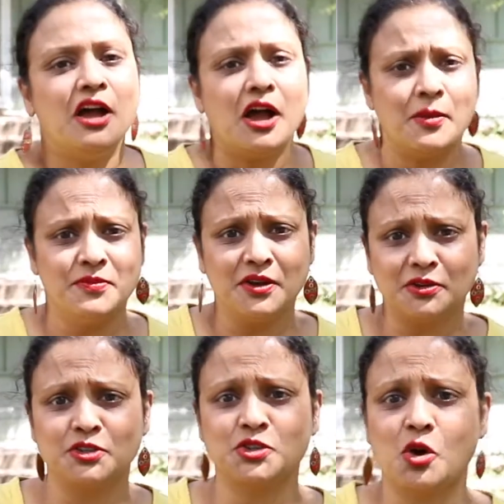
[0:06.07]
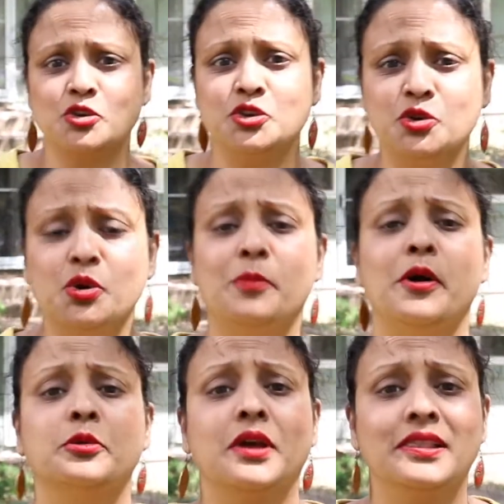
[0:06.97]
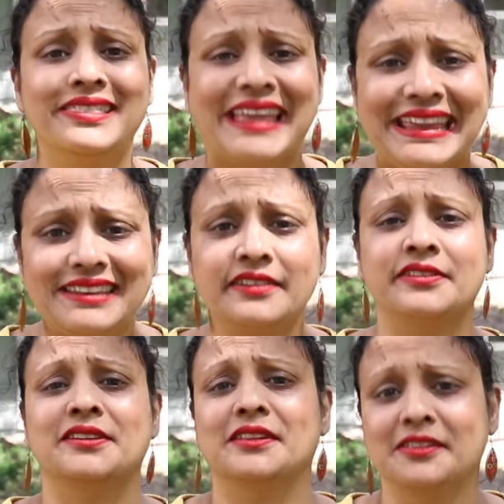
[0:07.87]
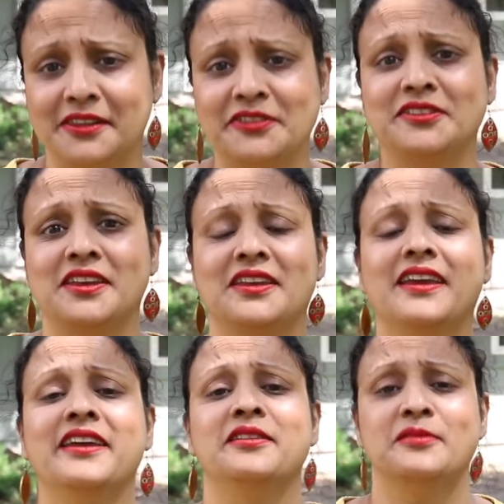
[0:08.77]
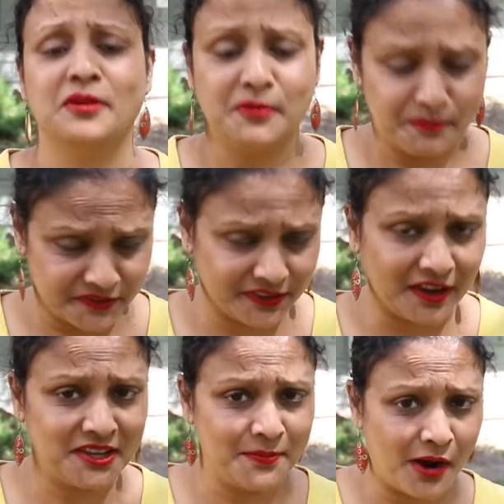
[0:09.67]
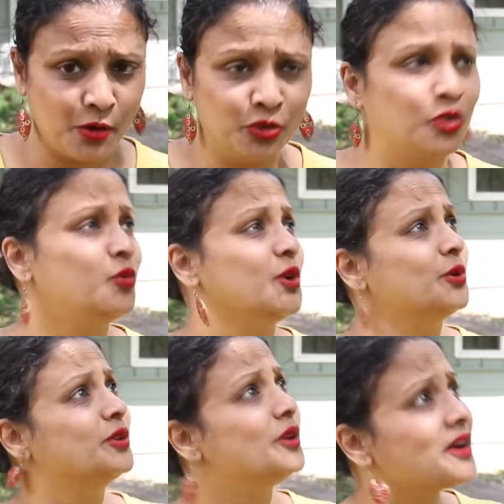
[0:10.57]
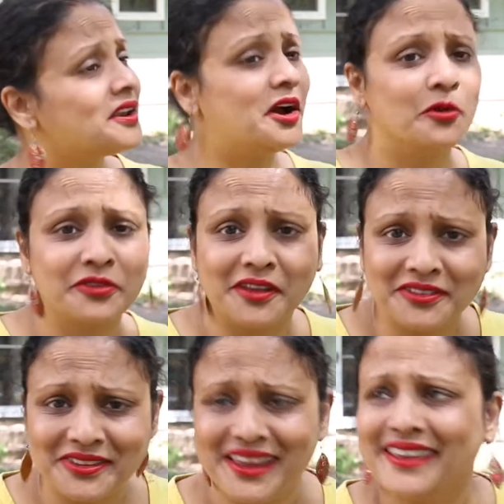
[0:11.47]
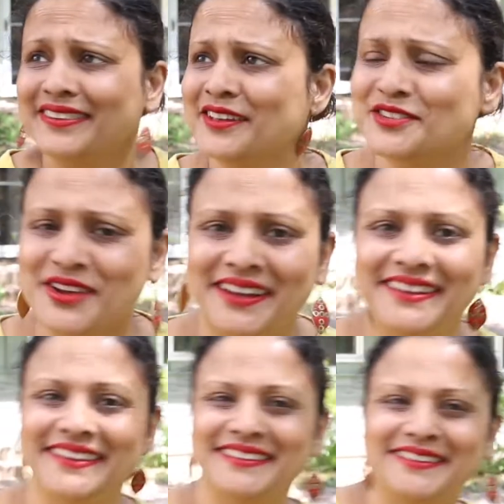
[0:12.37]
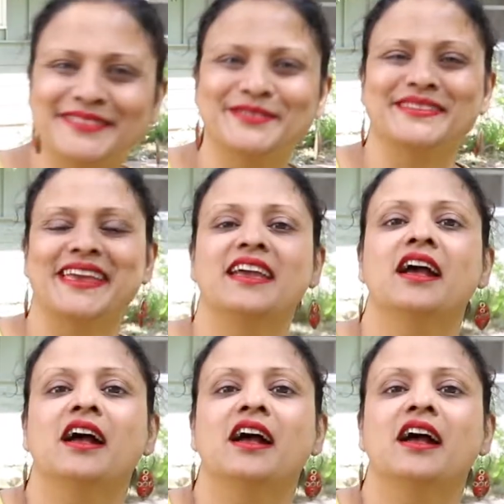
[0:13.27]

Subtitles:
I'm here to talk to you about our latest listing in sunny Mounds View. Look at how sunshiny it is today.